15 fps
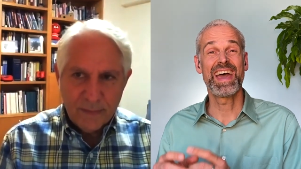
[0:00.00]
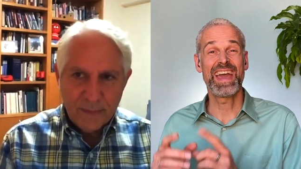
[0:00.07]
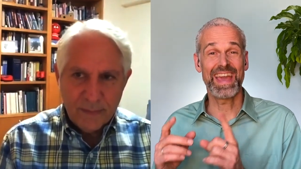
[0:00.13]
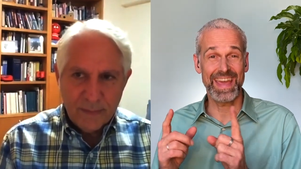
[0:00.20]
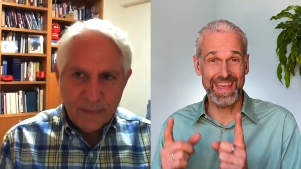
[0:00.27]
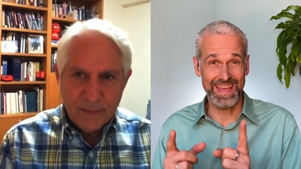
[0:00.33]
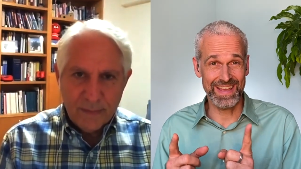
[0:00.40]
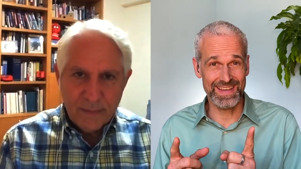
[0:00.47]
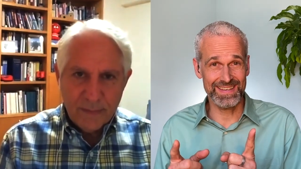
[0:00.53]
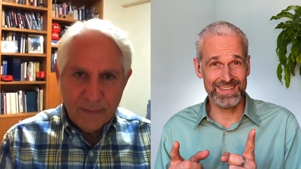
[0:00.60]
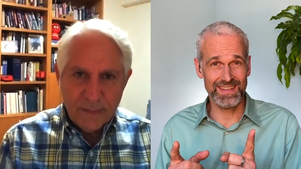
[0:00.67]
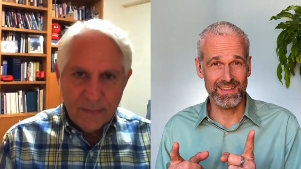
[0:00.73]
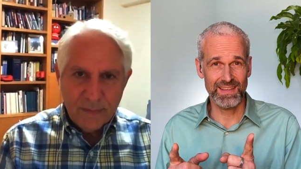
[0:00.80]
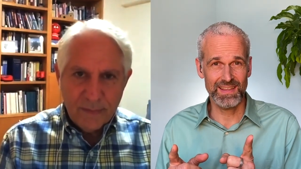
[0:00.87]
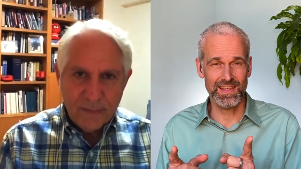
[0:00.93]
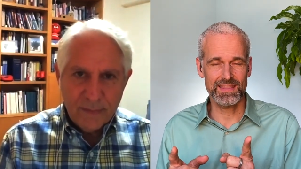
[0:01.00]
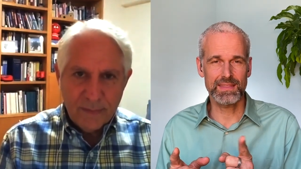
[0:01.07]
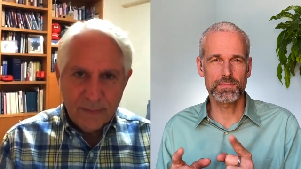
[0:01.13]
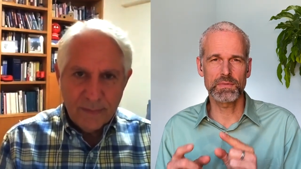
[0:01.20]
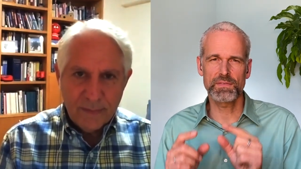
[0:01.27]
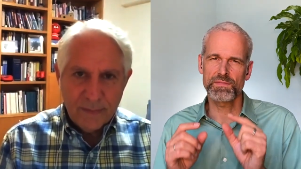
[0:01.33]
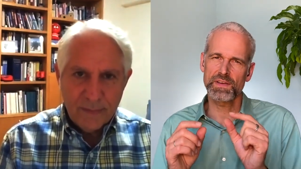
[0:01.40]
Speaker 1: and get
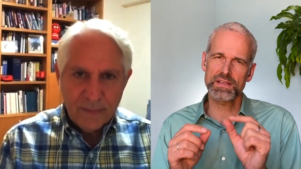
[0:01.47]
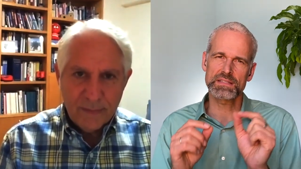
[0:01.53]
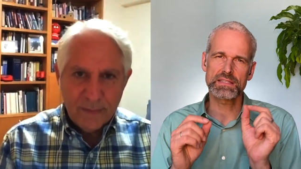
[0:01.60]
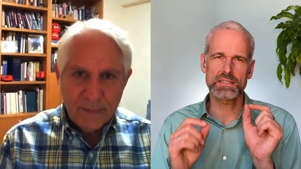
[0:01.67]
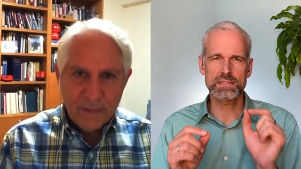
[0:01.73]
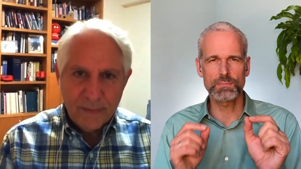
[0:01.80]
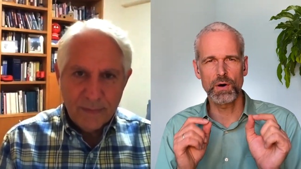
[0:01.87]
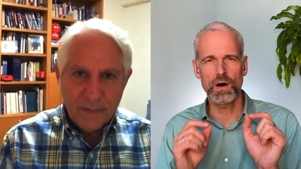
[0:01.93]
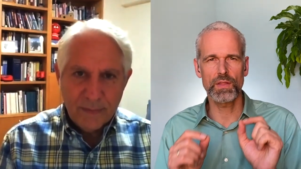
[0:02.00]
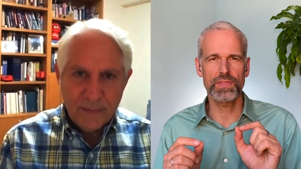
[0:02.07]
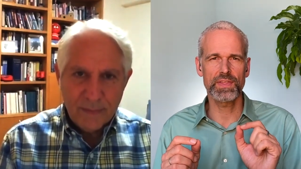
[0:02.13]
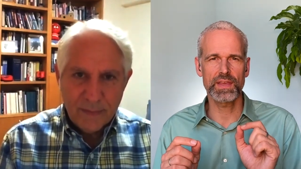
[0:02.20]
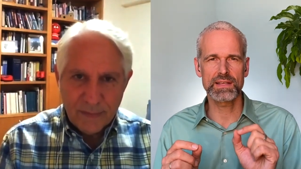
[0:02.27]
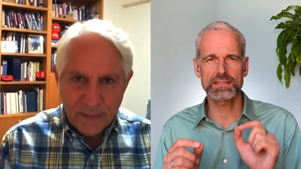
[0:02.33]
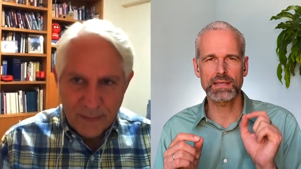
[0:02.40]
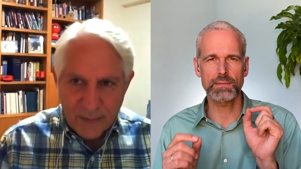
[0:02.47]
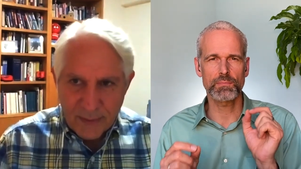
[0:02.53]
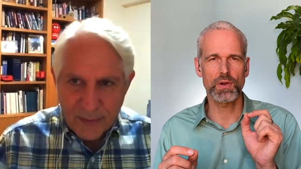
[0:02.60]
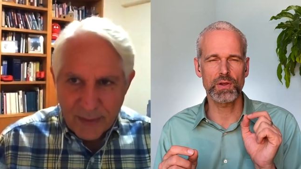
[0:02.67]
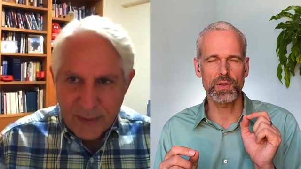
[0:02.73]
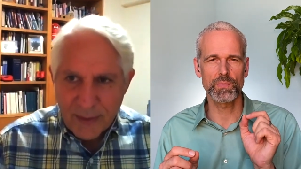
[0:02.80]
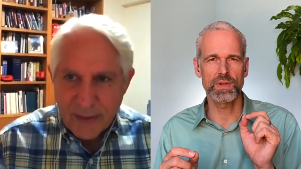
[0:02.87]
them to fix the small things
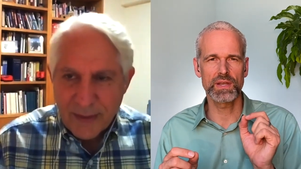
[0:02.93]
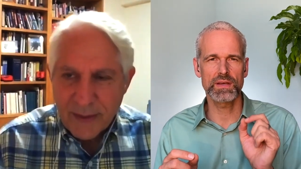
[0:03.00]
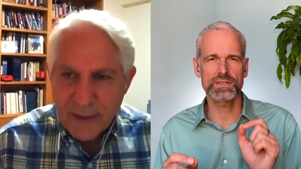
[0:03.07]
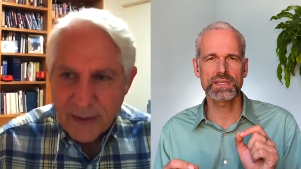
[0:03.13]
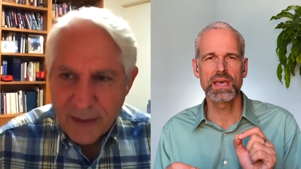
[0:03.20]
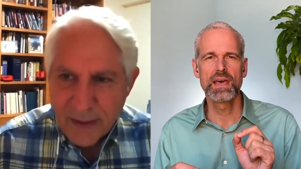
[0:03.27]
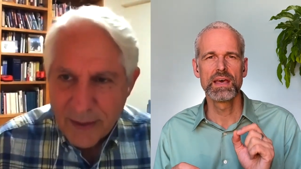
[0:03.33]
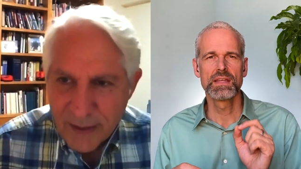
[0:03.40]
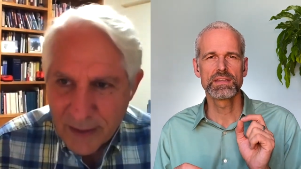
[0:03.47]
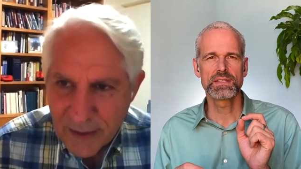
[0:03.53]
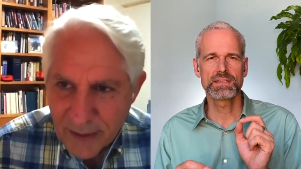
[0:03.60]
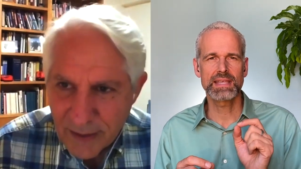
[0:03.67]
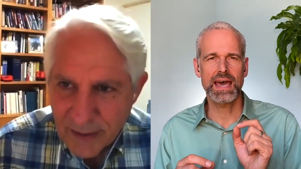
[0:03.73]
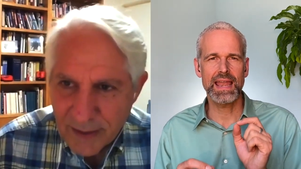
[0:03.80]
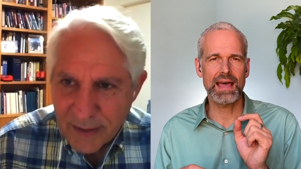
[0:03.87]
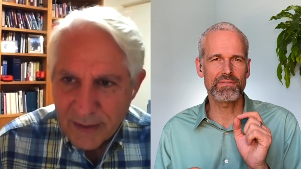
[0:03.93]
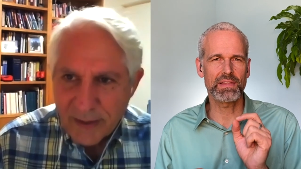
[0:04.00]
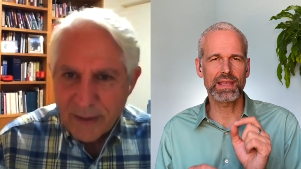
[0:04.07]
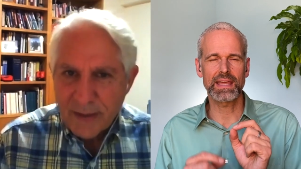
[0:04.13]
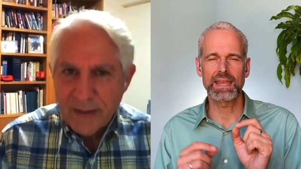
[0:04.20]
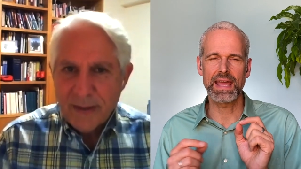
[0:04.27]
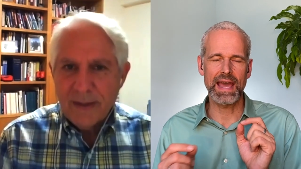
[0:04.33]
like broken windows, does that have
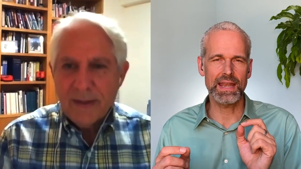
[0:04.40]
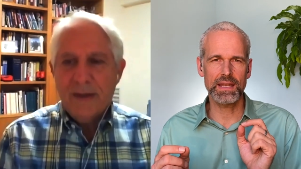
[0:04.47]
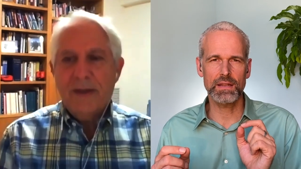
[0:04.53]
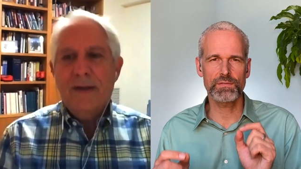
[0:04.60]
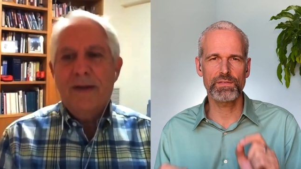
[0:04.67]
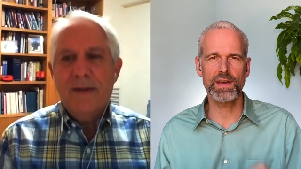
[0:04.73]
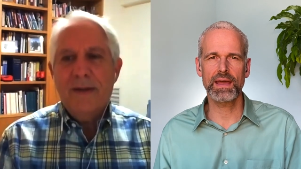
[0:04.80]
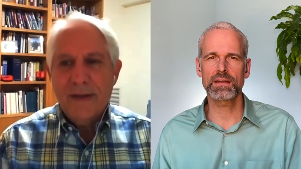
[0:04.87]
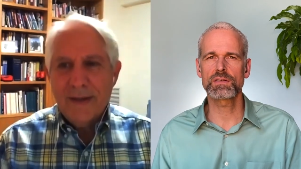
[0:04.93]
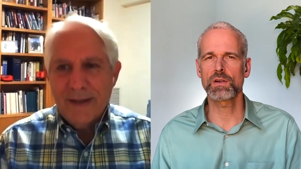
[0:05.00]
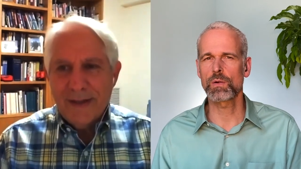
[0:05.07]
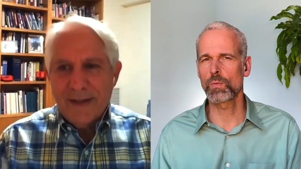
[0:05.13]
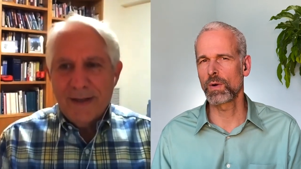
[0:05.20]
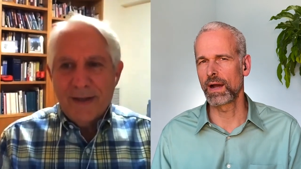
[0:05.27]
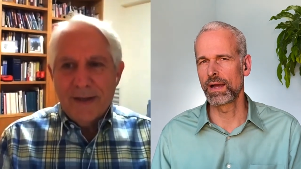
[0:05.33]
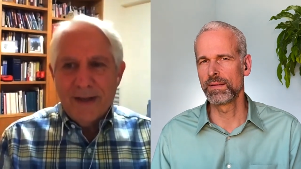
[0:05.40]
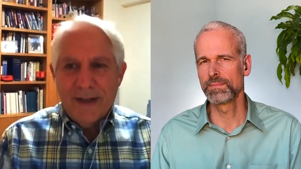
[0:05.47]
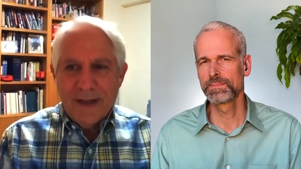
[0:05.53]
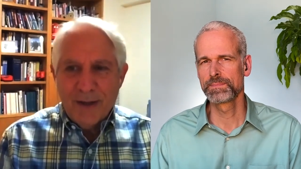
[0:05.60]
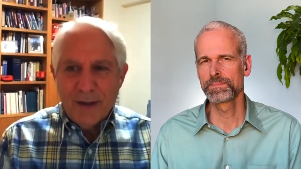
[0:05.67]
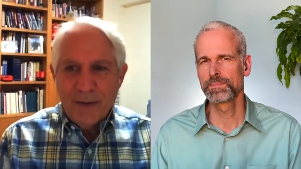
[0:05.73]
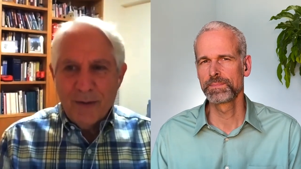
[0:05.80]
like an added effect or what?
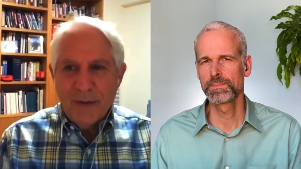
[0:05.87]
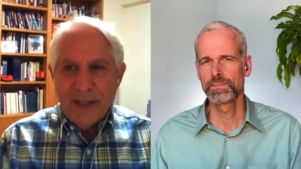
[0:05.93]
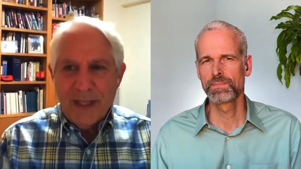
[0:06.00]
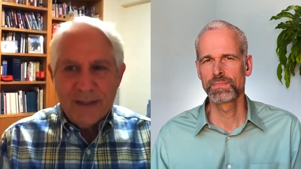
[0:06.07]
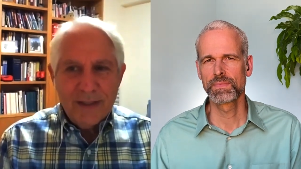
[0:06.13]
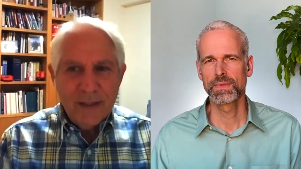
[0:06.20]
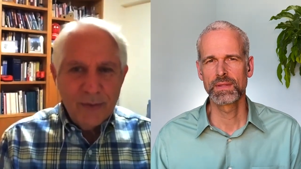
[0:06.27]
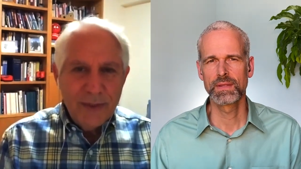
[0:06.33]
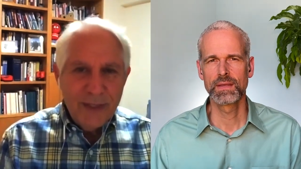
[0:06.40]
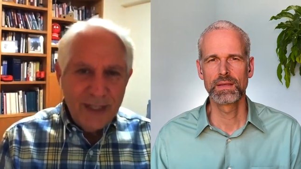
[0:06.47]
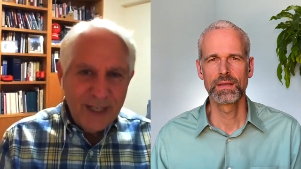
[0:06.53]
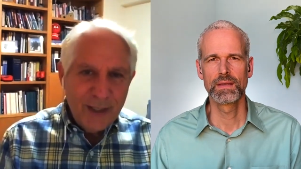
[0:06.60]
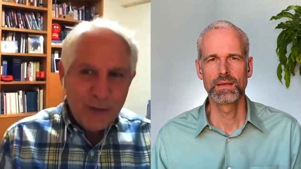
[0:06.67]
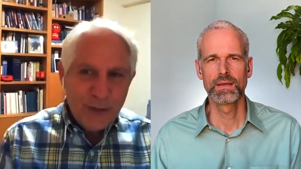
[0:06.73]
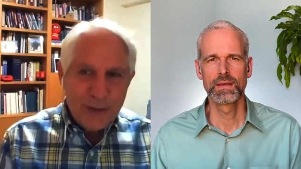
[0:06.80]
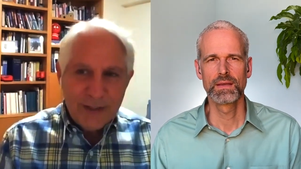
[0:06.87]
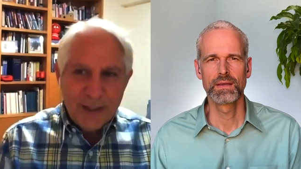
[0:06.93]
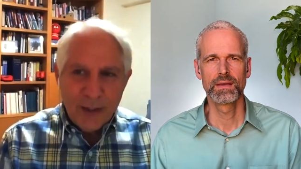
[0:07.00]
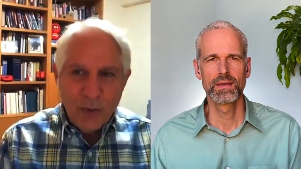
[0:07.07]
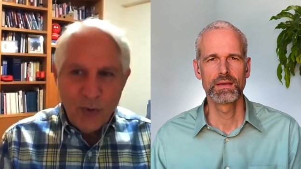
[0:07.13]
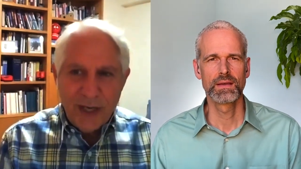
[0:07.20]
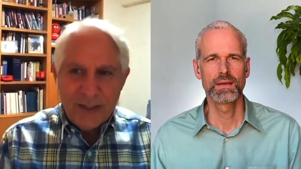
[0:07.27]
Speaker 2: Well, that's a really
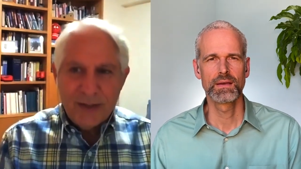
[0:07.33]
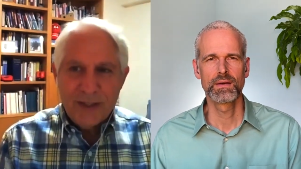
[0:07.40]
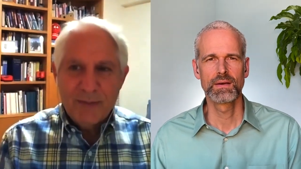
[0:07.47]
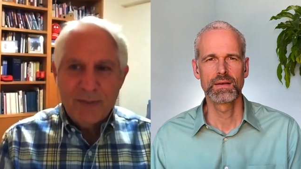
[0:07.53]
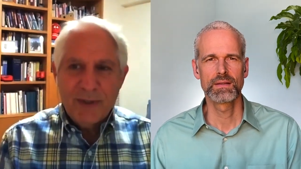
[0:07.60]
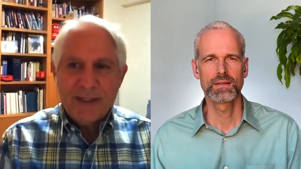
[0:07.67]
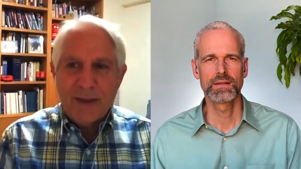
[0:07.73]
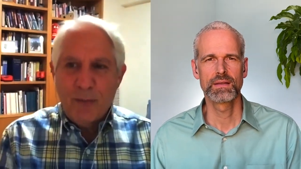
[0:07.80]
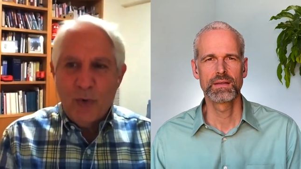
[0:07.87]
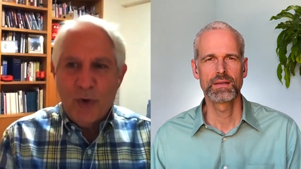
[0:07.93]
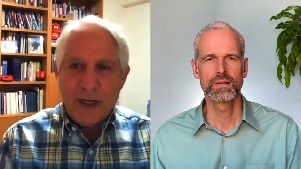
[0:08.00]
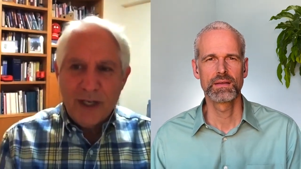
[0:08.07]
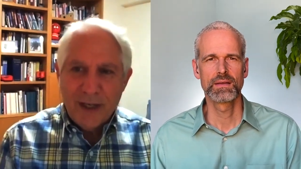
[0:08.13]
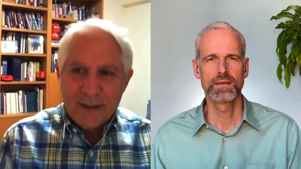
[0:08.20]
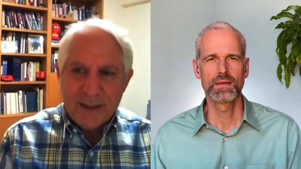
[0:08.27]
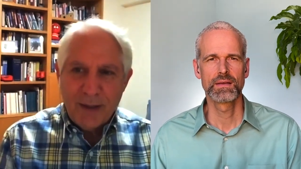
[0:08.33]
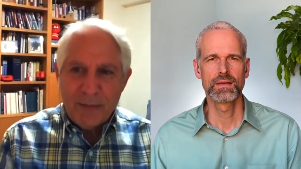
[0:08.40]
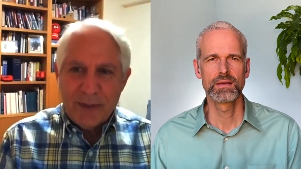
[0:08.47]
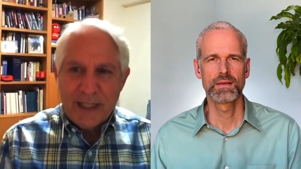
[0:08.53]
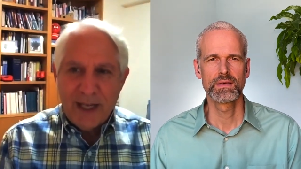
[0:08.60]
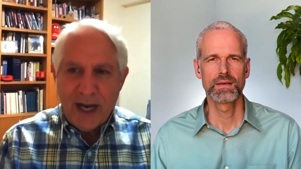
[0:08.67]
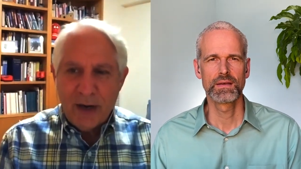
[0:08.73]
interesting question, because I'm working on
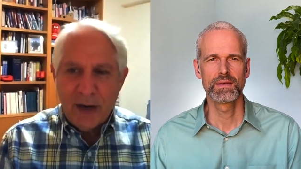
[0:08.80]
something now